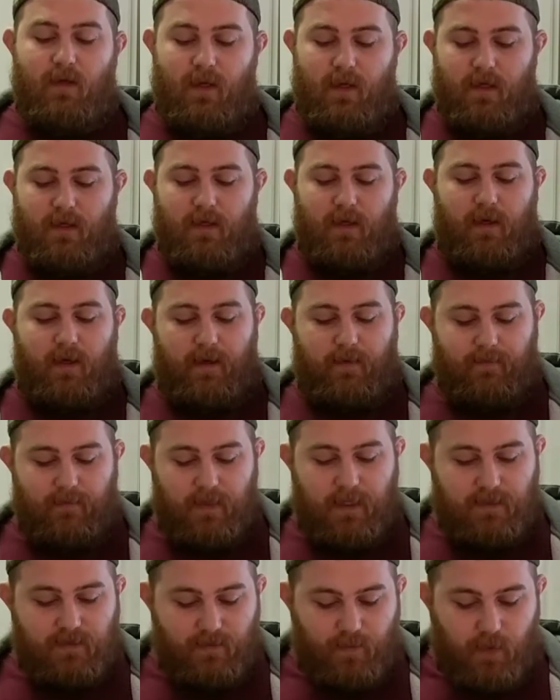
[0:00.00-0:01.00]

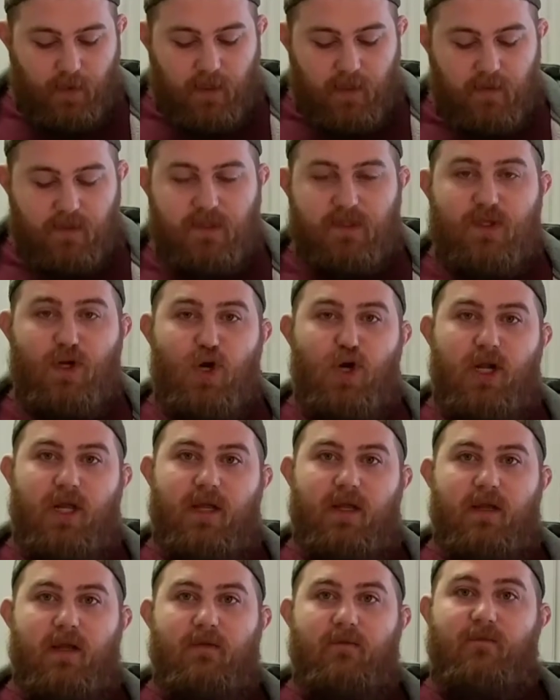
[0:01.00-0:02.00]
It's pretty sturdy
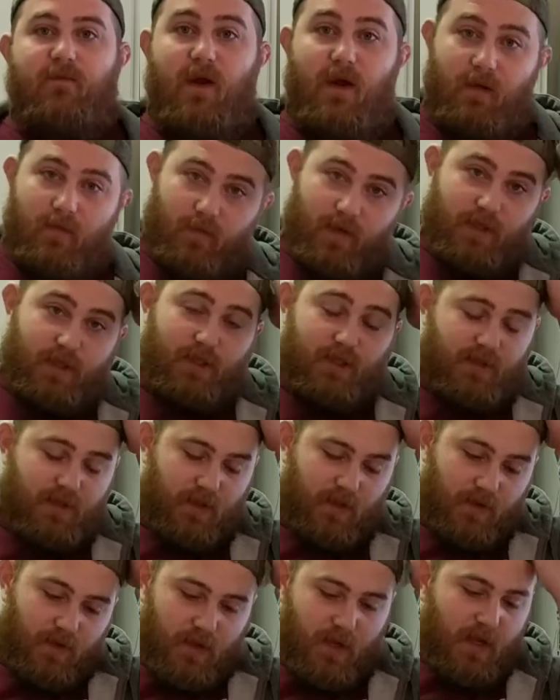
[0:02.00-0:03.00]
and very rigid.
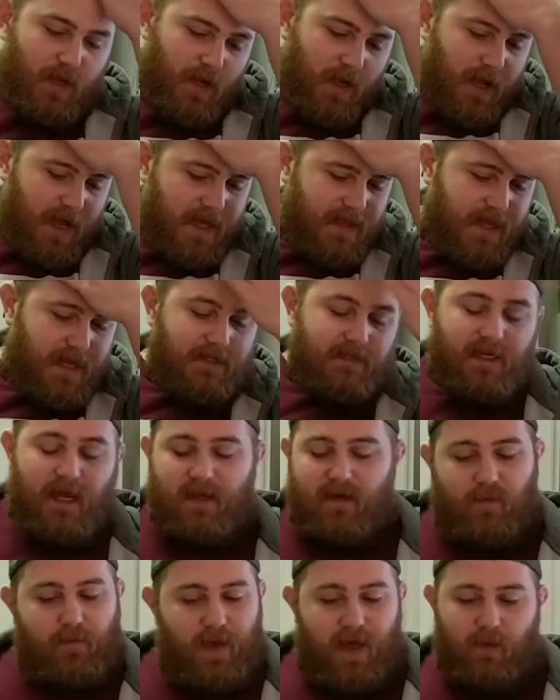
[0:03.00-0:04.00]
And that's not
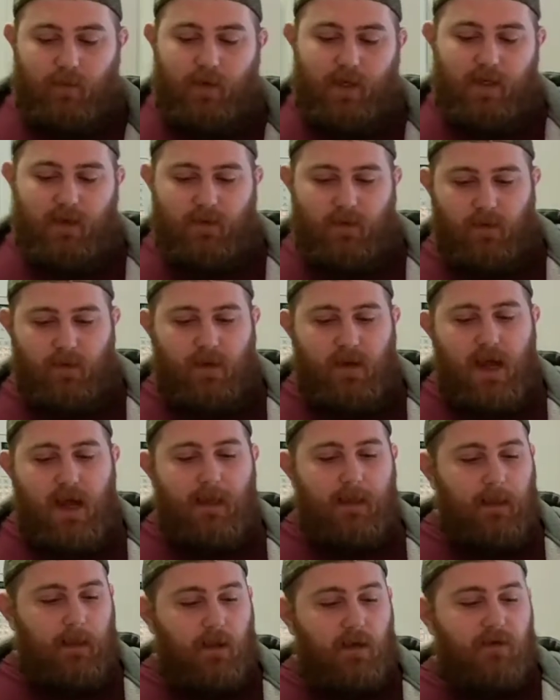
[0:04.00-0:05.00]
in a bad way either. I
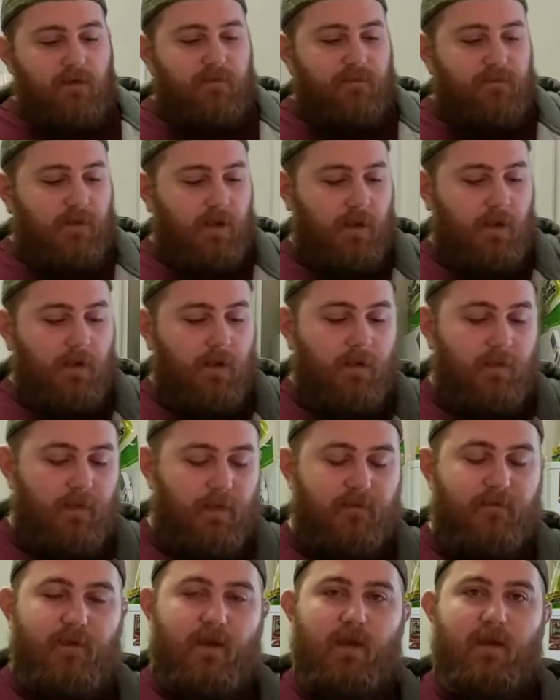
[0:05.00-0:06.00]
love the
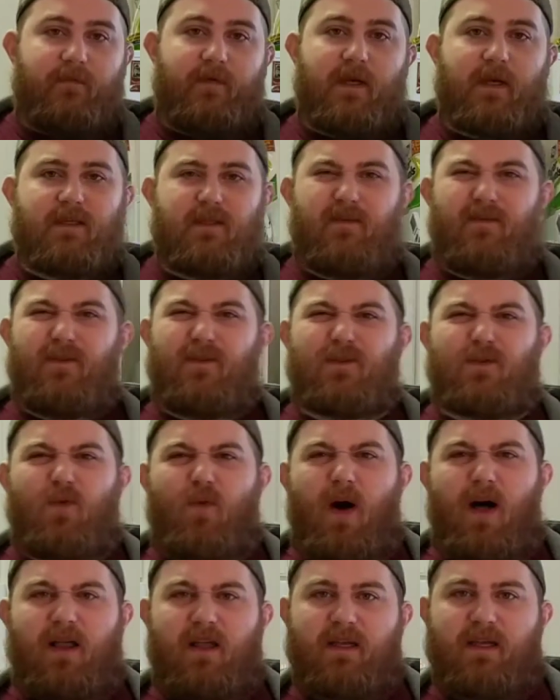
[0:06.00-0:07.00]
feel of it because it feels
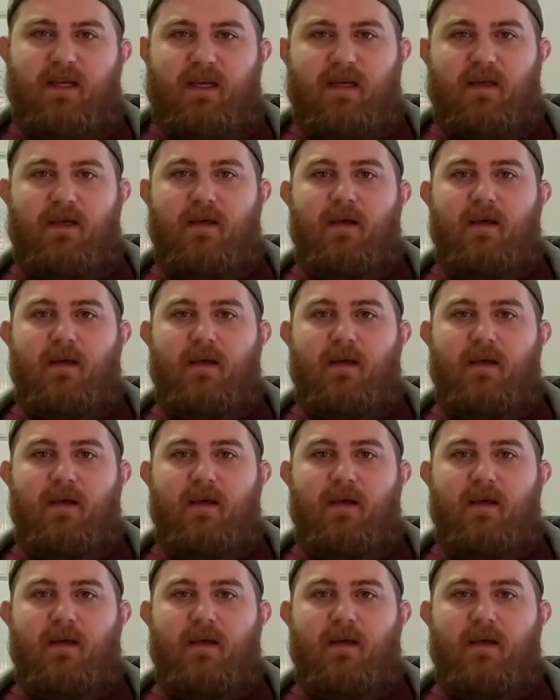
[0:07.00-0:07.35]
quality.